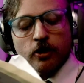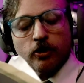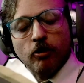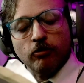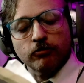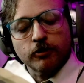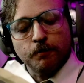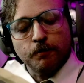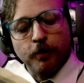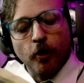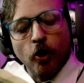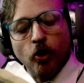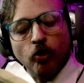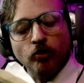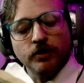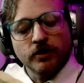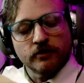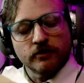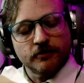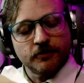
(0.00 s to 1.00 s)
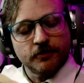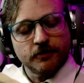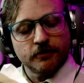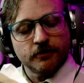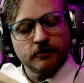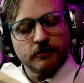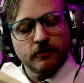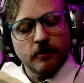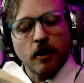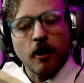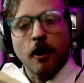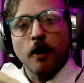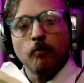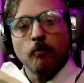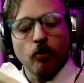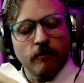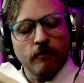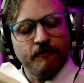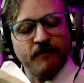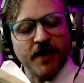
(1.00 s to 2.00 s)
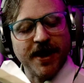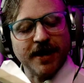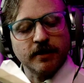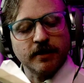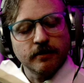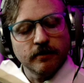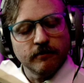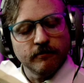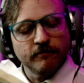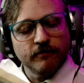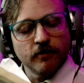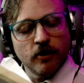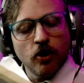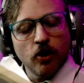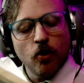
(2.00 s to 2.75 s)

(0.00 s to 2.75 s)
cult opponents are more effective